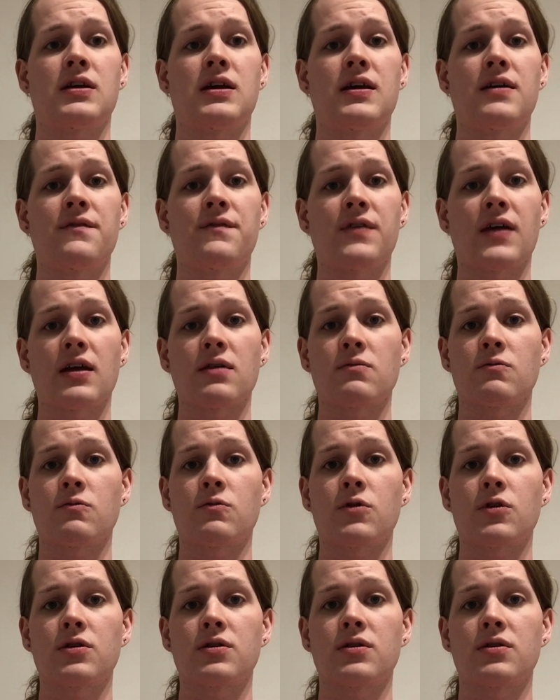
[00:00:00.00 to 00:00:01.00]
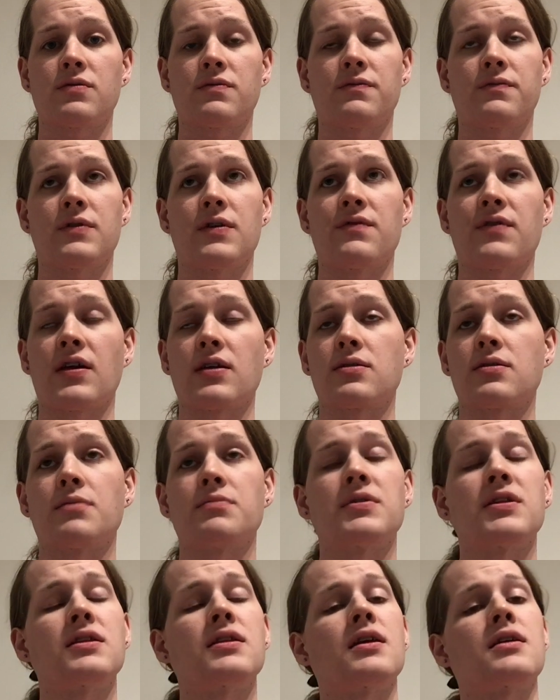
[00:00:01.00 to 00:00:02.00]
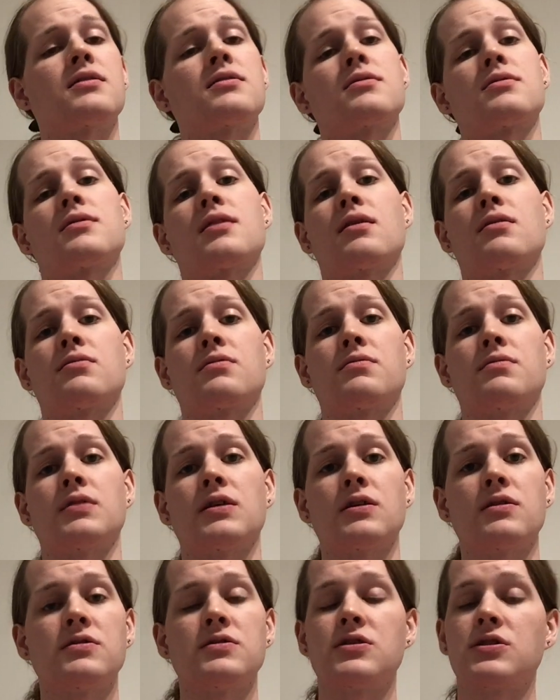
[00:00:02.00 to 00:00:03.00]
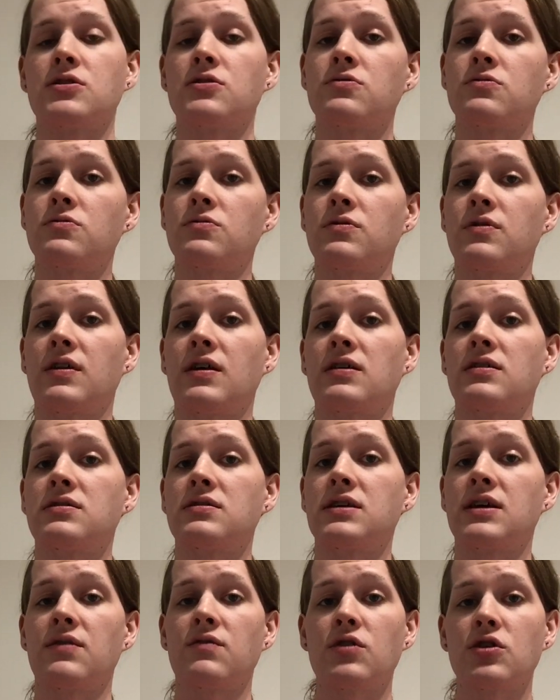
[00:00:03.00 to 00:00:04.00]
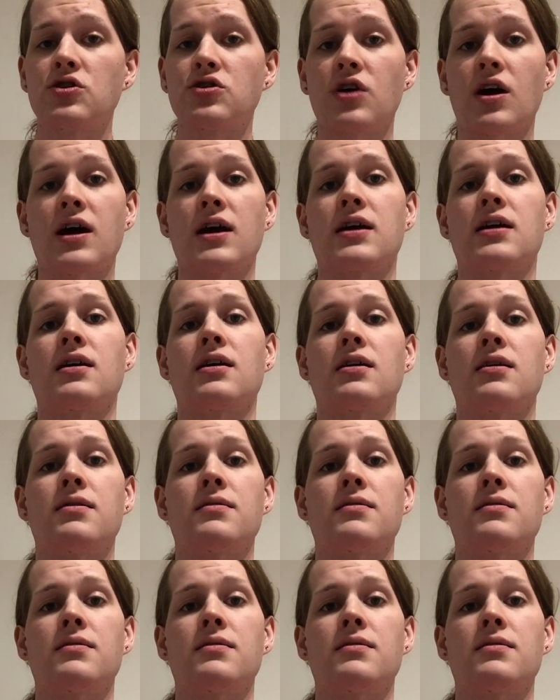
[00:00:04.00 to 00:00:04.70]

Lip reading: If that works, if that's something that sounds really good to you, then give it a try.